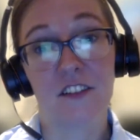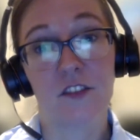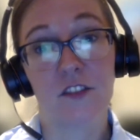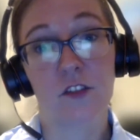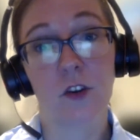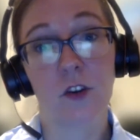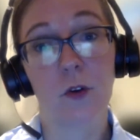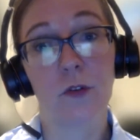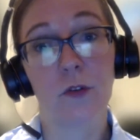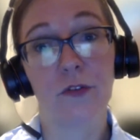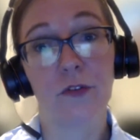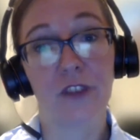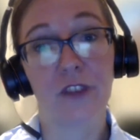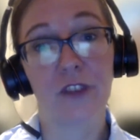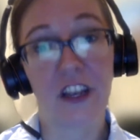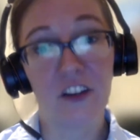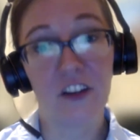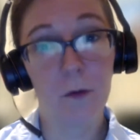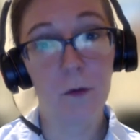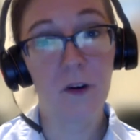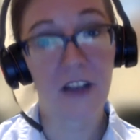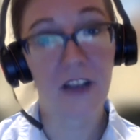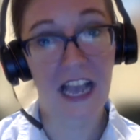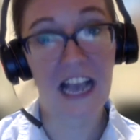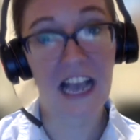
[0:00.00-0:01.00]
So
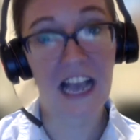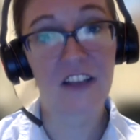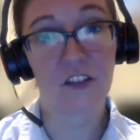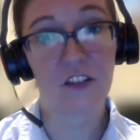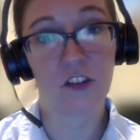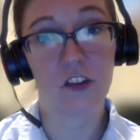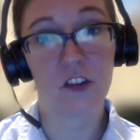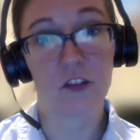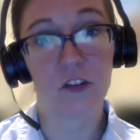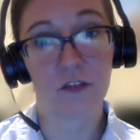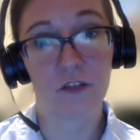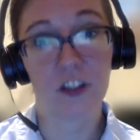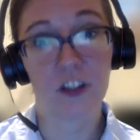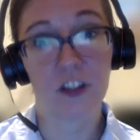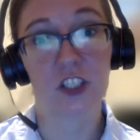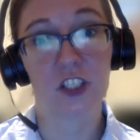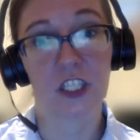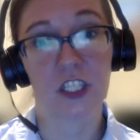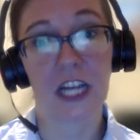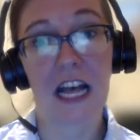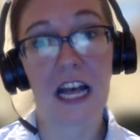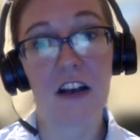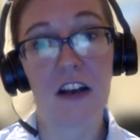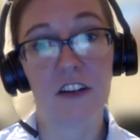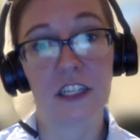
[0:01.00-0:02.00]
Facebook has this
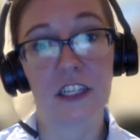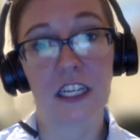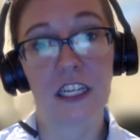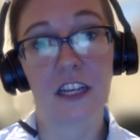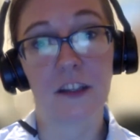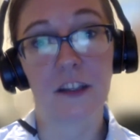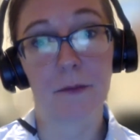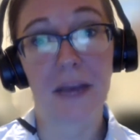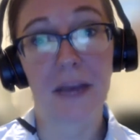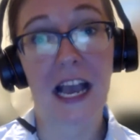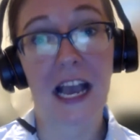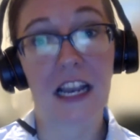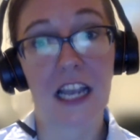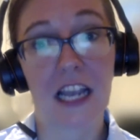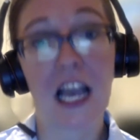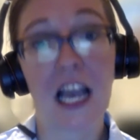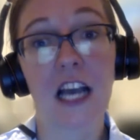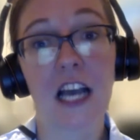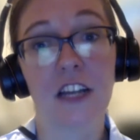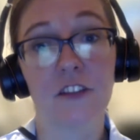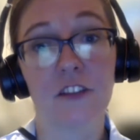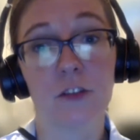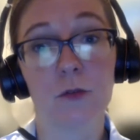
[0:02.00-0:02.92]
functionality on the back end.